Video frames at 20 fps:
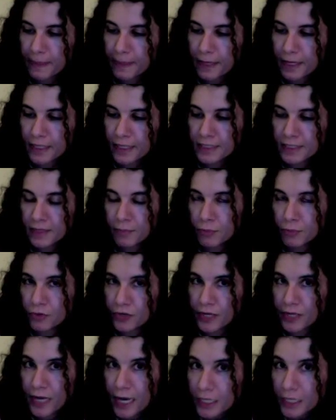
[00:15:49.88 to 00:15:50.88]
Is it
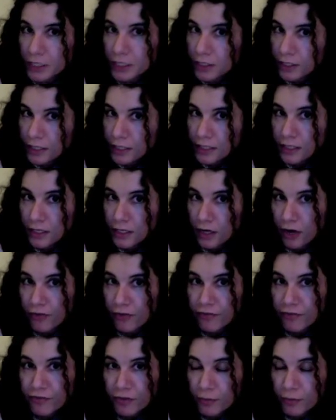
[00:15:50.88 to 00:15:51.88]
murihatun? Is it
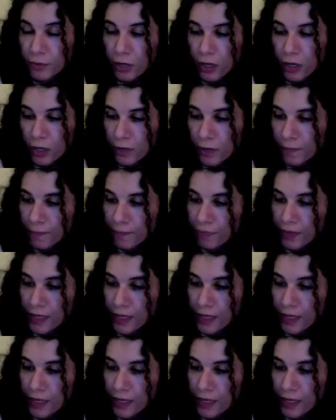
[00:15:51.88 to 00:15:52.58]
comfortable?